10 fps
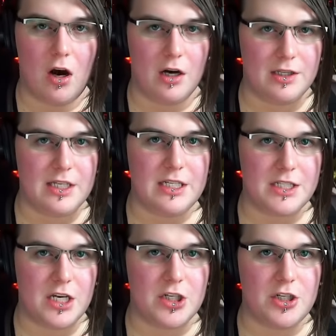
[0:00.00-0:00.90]
on
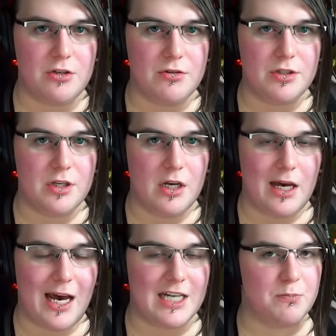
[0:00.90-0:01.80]
these issues
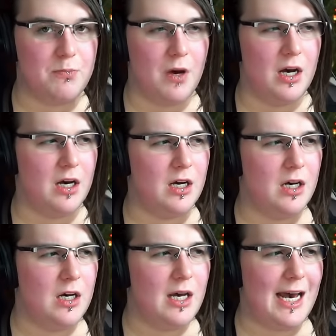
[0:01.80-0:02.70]
has uh,
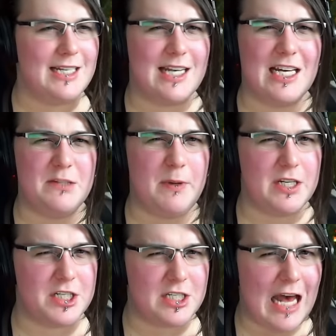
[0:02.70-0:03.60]
has has
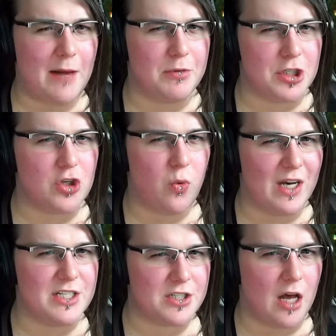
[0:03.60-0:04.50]
been established
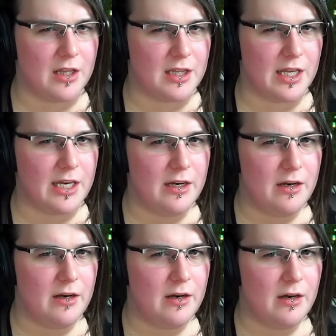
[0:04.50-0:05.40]
quite solidly.
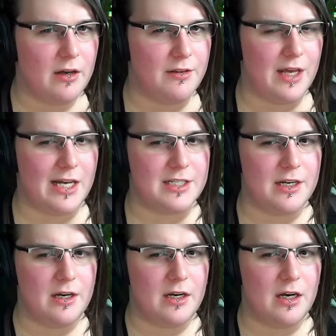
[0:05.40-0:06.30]

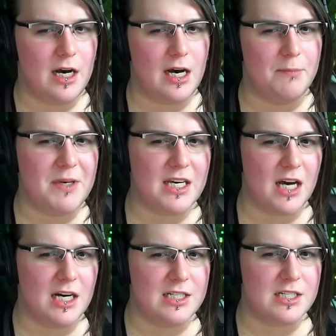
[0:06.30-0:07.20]
That uh,
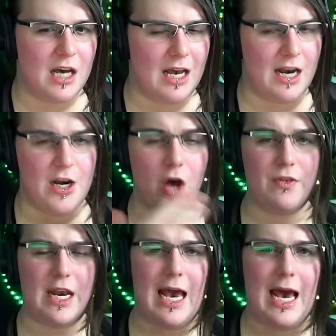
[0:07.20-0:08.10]
because, and I know
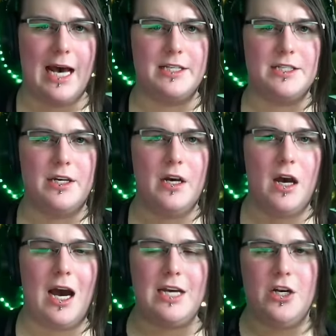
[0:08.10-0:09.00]
that it has.
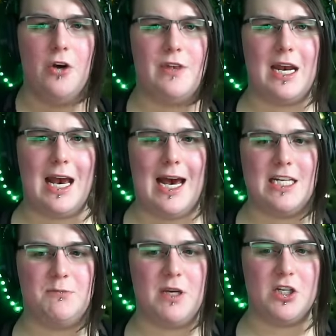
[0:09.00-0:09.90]
I know that it
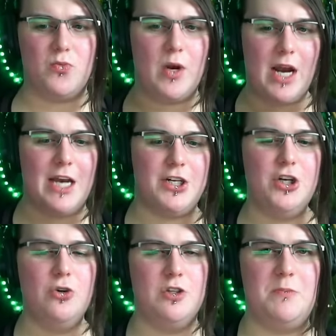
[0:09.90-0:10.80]
has because when I
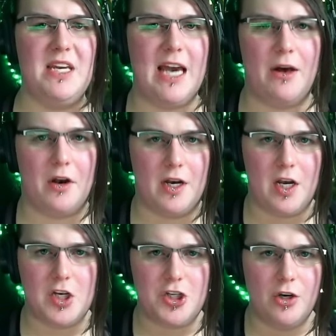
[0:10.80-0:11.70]
do speak out on
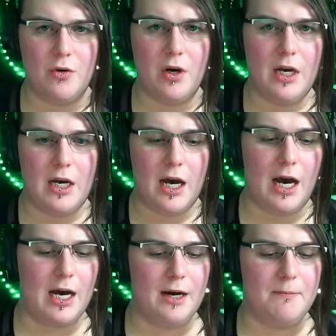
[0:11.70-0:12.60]
an issue,
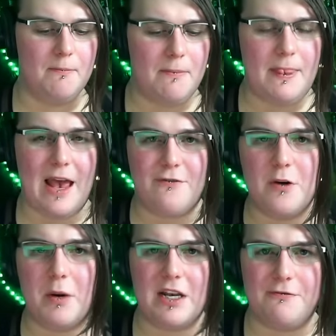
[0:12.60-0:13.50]
um,
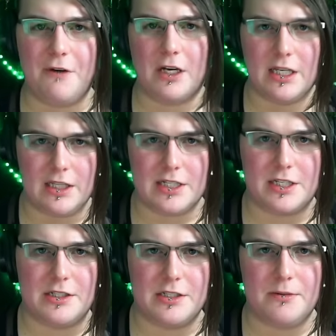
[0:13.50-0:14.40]
everybody fucking
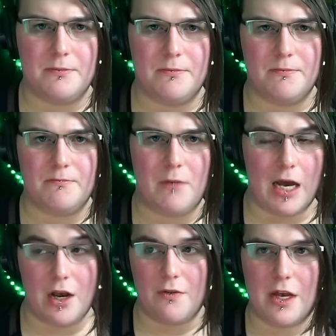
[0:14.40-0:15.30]
listens.
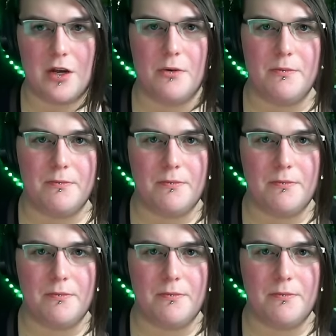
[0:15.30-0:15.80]
I know they do.